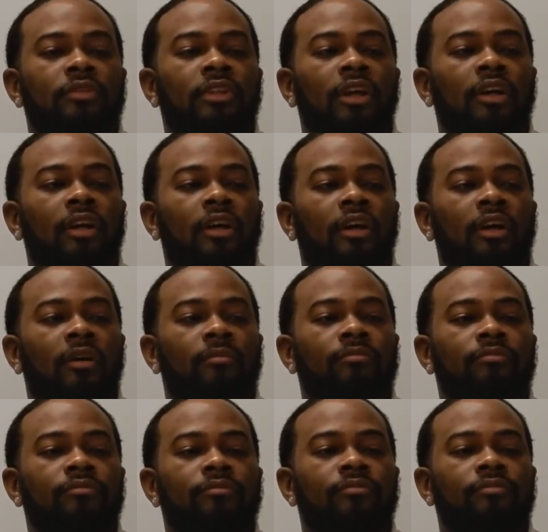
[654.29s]
The
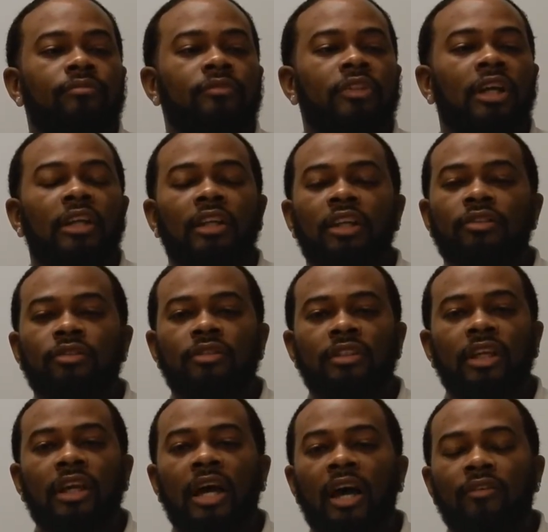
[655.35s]
initial
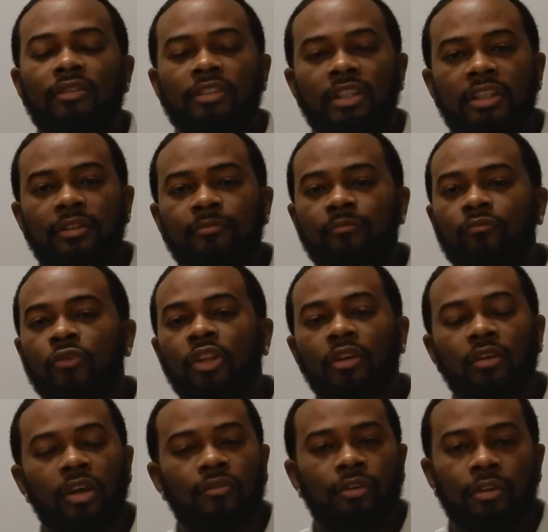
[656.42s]
stick, obviously,
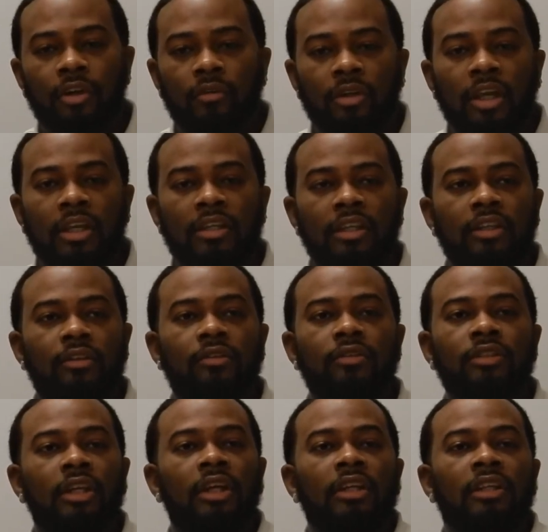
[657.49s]
if you don't like
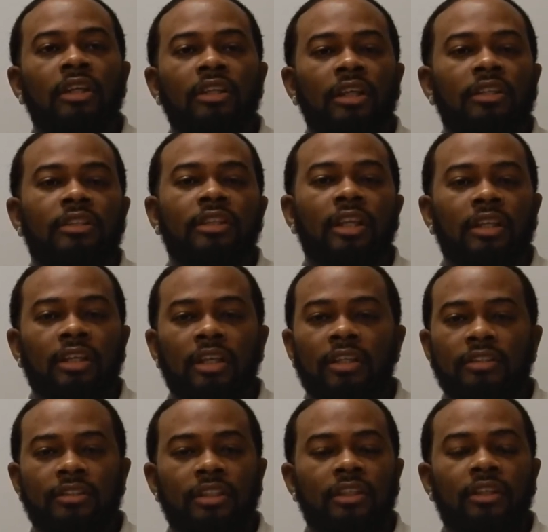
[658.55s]
needles, the initial stick
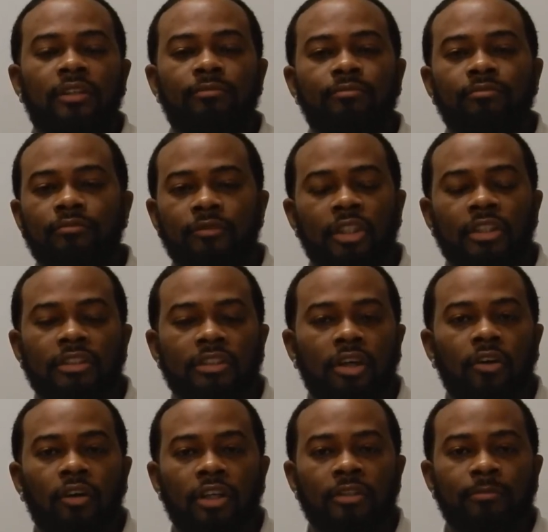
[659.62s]
is the
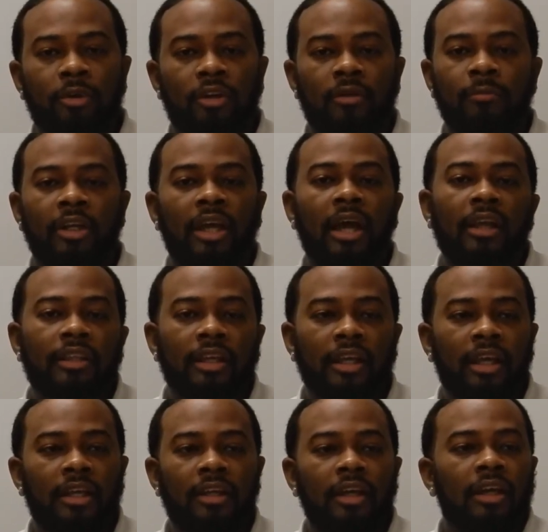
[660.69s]
hardest part, but after
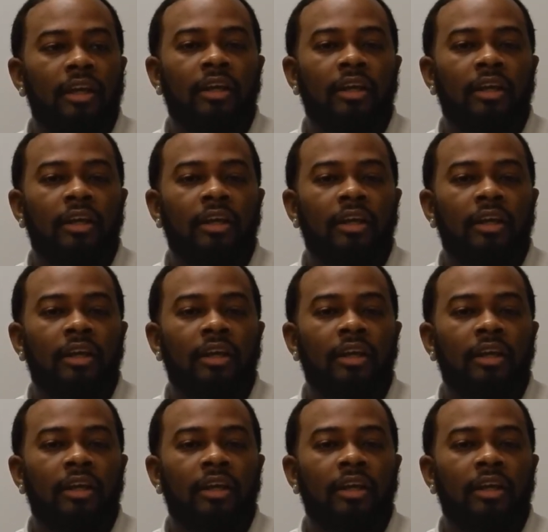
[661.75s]
that,